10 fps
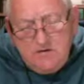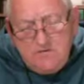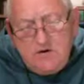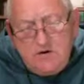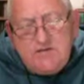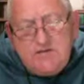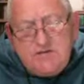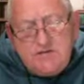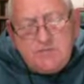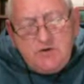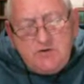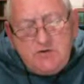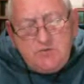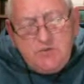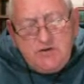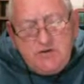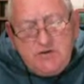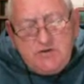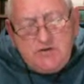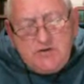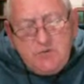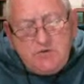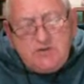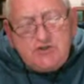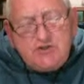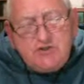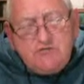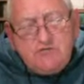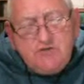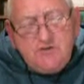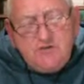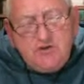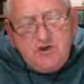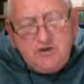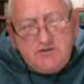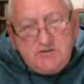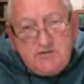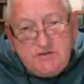for interspiritual unity with the children of God,